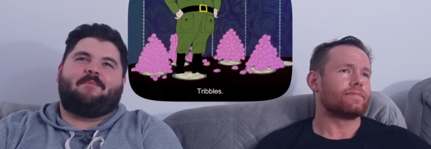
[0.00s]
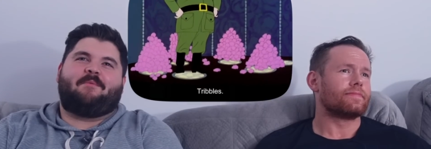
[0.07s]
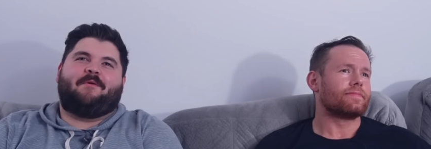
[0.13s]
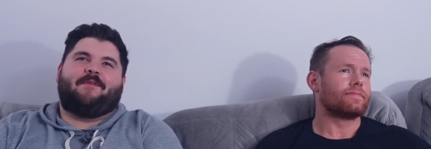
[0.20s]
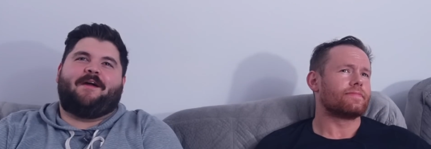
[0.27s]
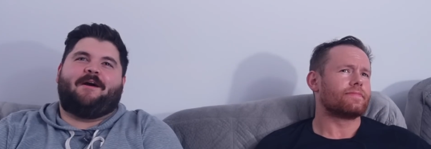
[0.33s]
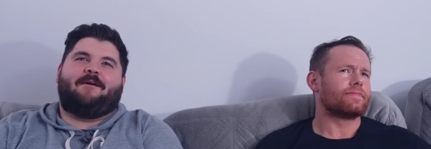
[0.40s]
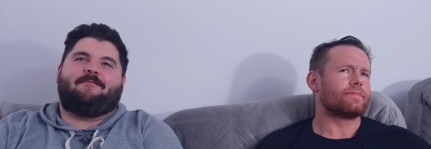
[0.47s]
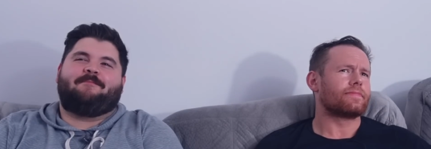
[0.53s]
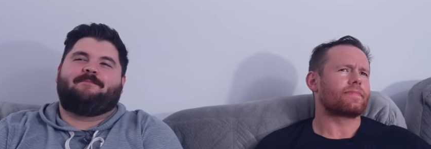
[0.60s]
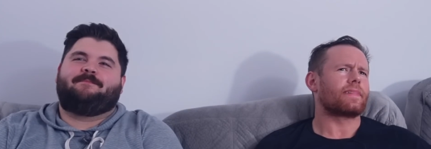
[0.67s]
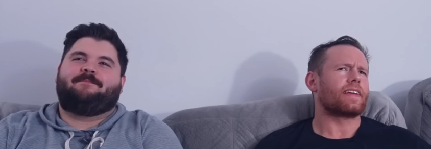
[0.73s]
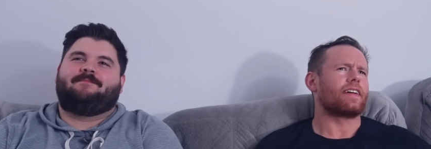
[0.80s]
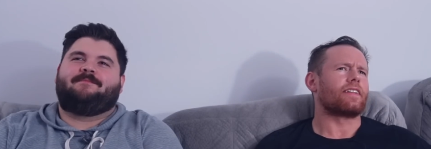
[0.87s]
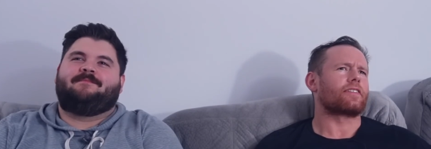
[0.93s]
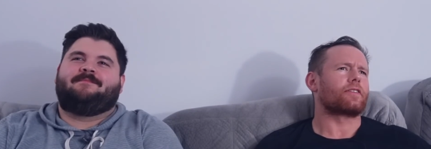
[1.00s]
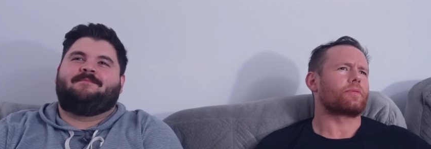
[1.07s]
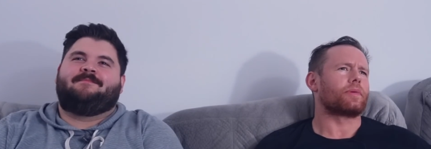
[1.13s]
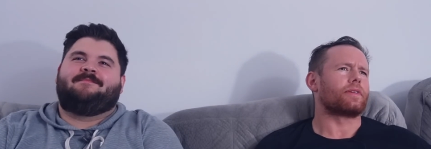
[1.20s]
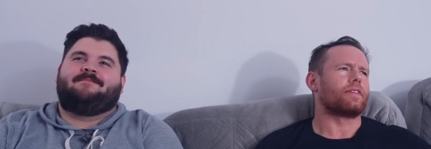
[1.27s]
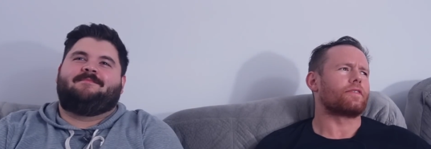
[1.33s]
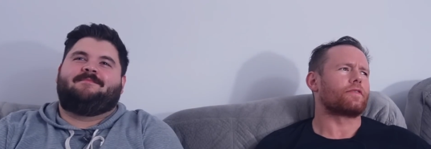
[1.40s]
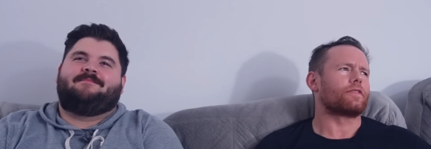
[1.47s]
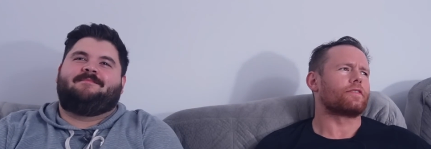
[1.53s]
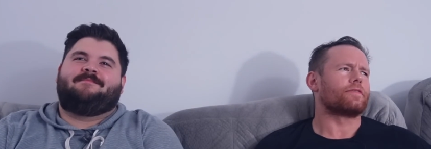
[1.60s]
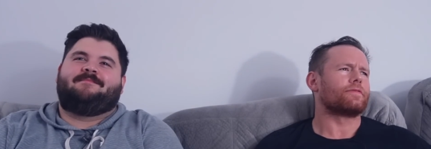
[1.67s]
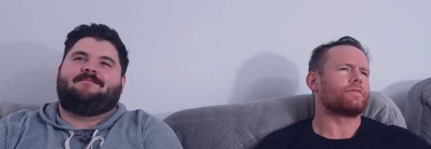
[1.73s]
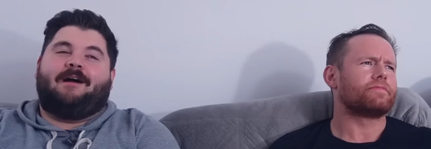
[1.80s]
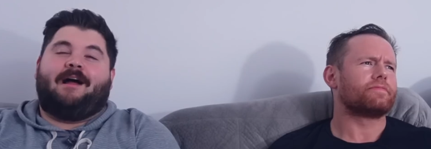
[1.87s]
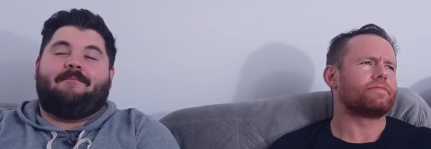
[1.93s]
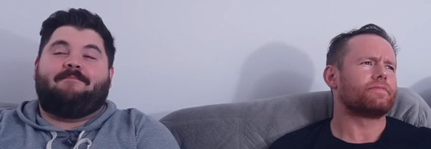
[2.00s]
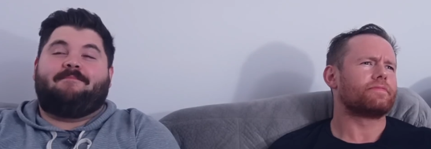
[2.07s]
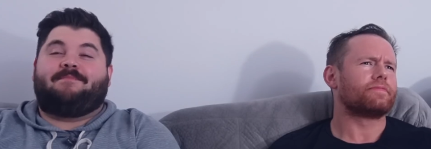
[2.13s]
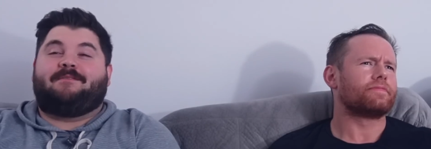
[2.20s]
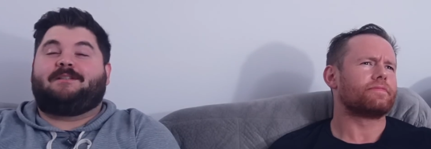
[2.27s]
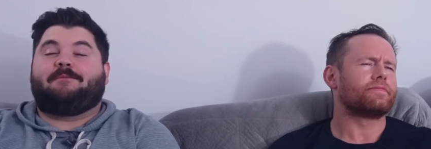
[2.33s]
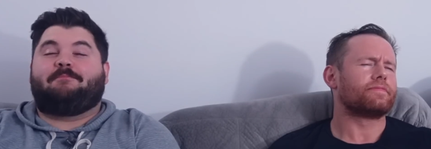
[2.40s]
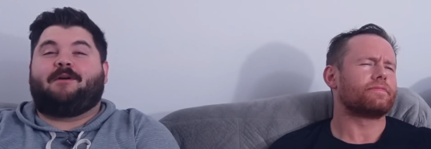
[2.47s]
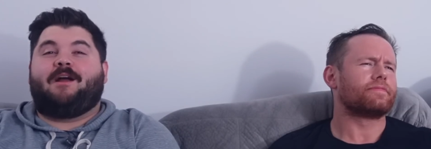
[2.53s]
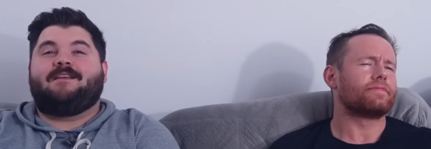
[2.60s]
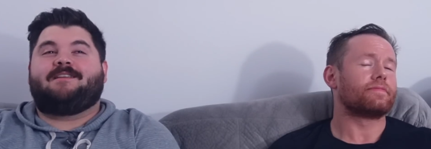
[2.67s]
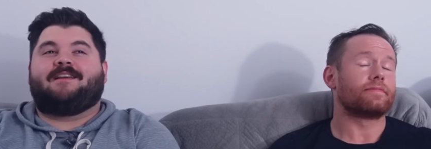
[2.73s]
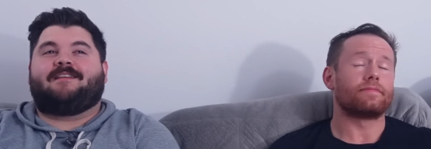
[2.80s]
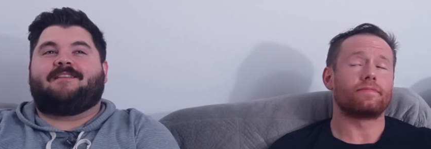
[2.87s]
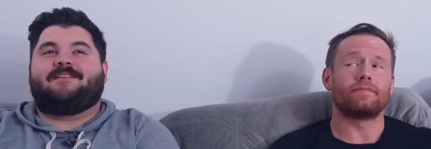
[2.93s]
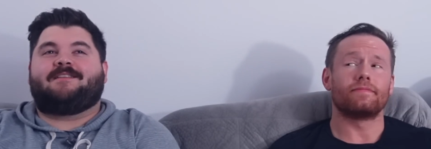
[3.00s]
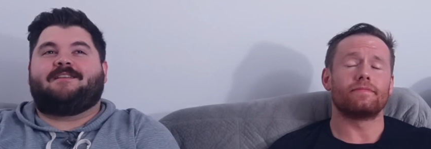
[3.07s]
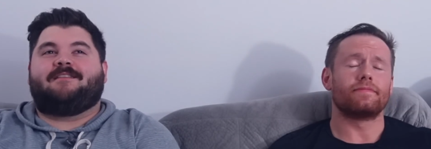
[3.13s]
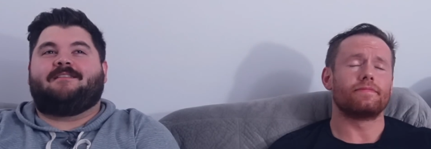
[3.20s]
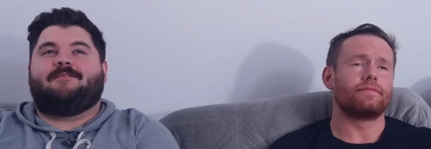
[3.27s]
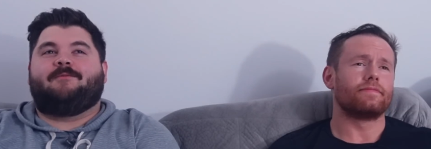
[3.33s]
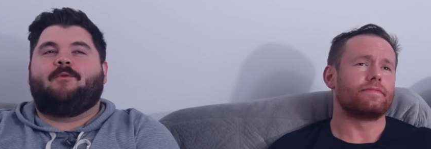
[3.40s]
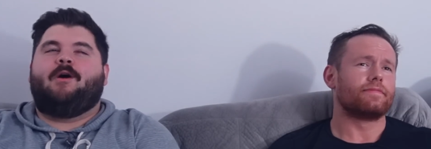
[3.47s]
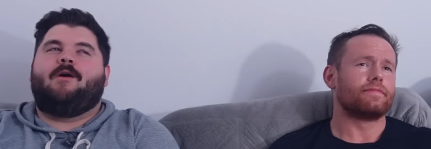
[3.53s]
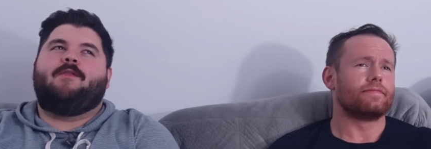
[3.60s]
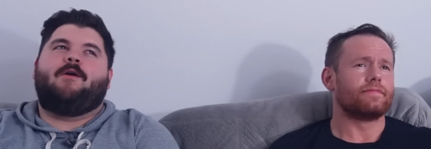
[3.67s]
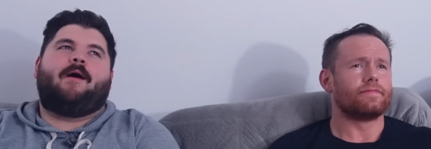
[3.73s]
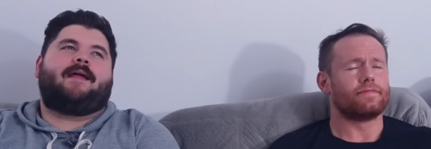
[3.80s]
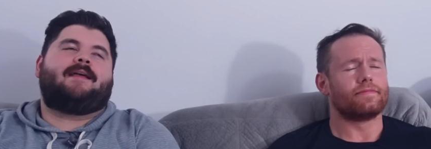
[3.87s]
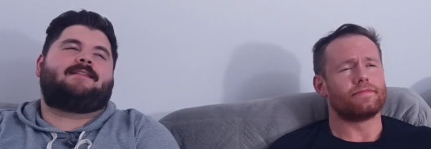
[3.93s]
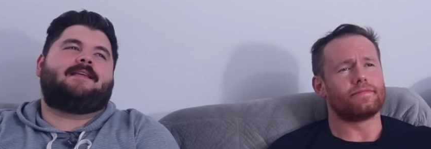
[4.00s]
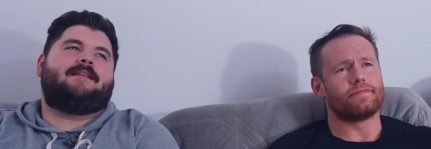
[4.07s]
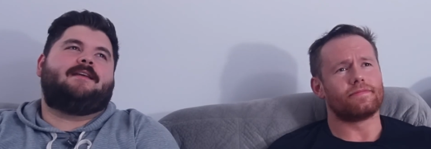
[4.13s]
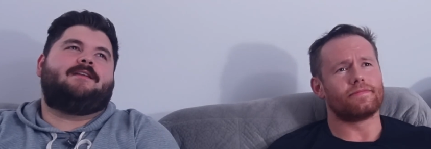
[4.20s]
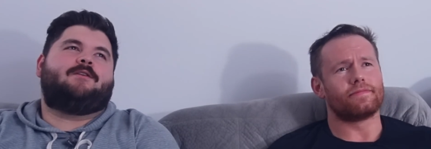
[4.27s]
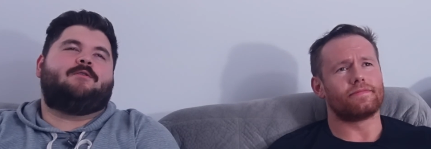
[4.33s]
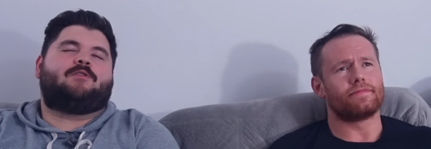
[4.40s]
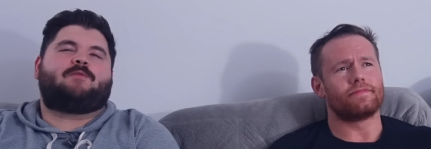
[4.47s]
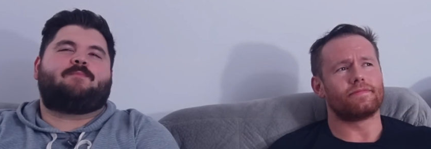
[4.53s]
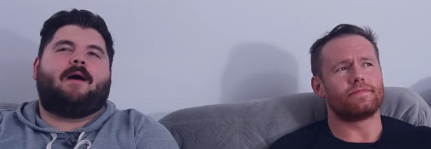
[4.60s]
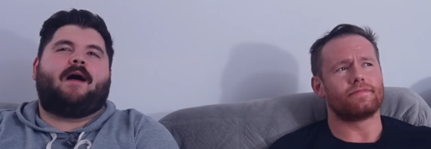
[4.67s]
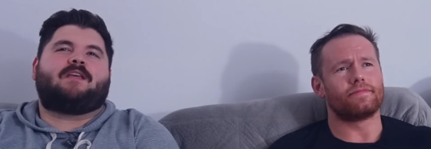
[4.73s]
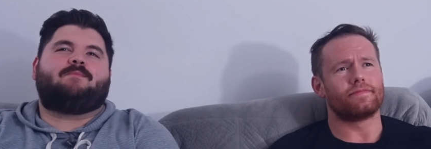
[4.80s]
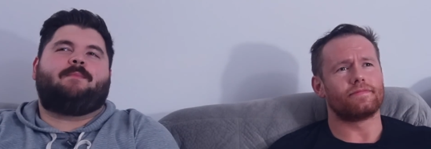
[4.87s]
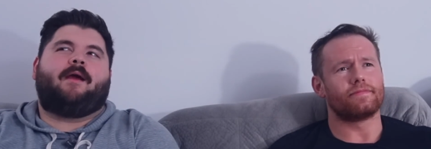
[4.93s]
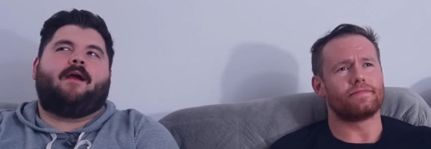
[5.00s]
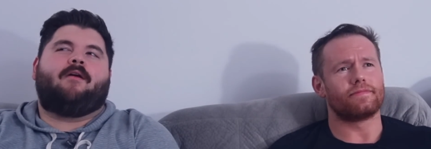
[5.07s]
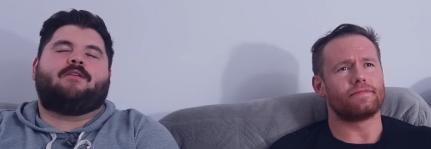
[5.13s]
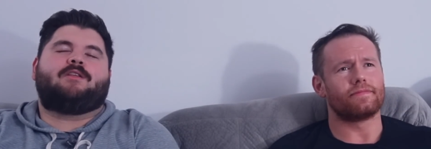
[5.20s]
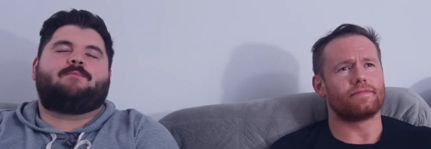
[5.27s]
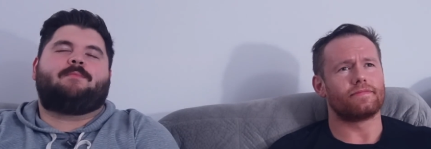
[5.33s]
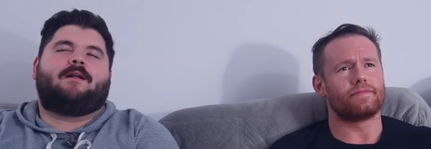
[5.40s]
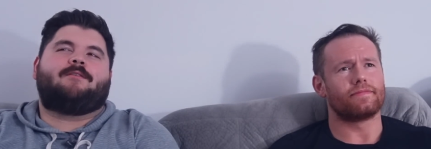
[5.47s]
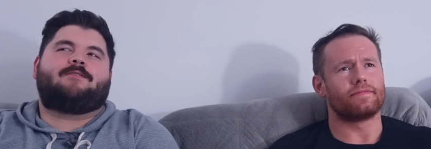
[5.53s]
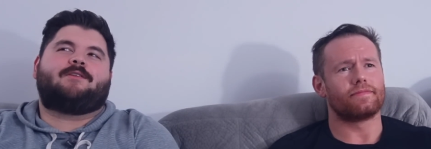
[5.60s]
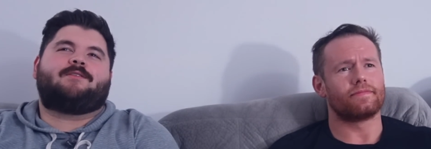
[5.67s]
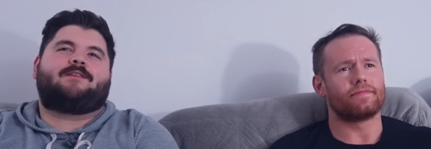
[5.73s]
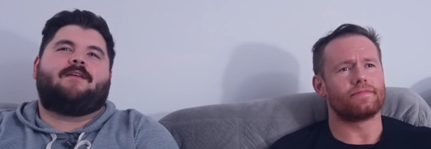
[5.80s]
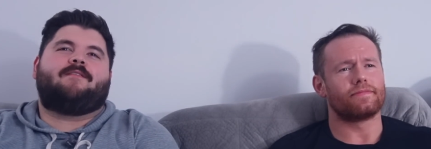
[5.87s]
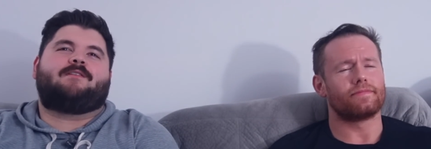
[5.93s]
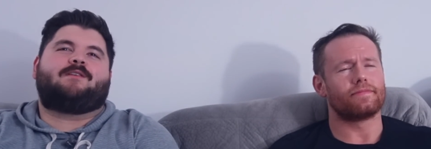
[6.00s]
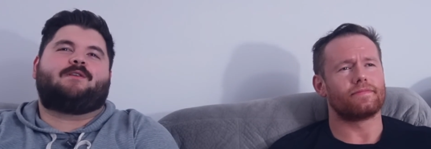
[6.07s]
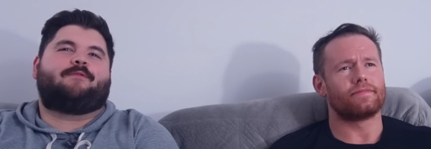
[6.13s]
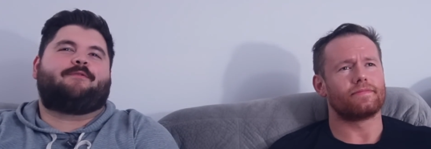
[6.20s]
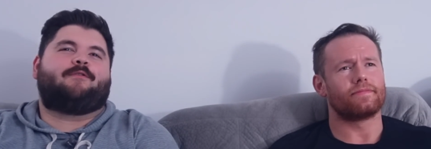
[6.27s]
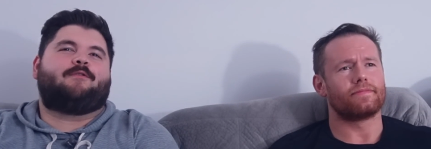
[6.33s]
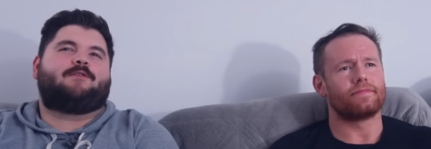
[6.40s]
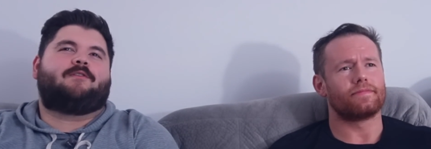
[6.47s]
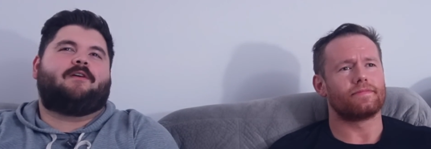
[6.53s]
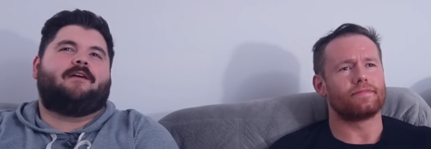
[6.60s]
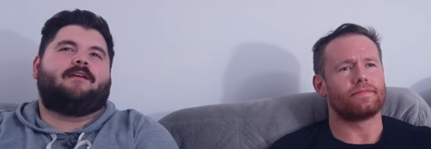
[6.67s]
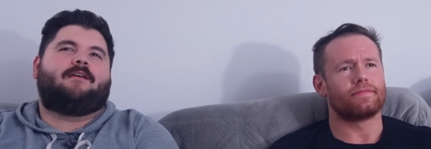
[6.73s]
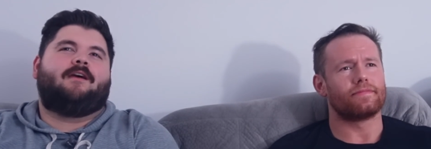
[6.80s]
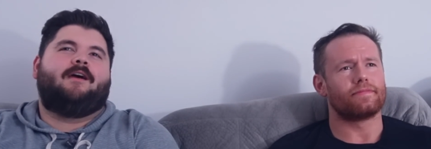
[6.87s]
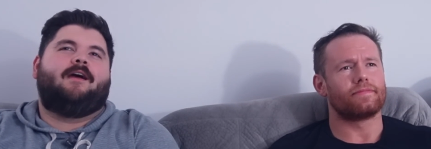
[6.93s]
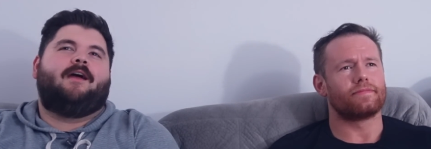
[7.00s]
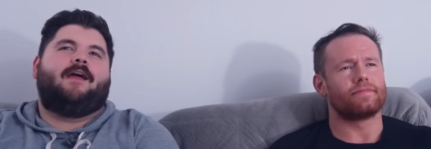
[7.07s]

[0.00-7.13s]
Speaker 1: they're purple now.
Speaker 2: Yeah, look a little bit different.
Speaker 1: I'm surprised, like, this. Well, no, I guess they did do Spock's parents, but I was going to say this is the first, like,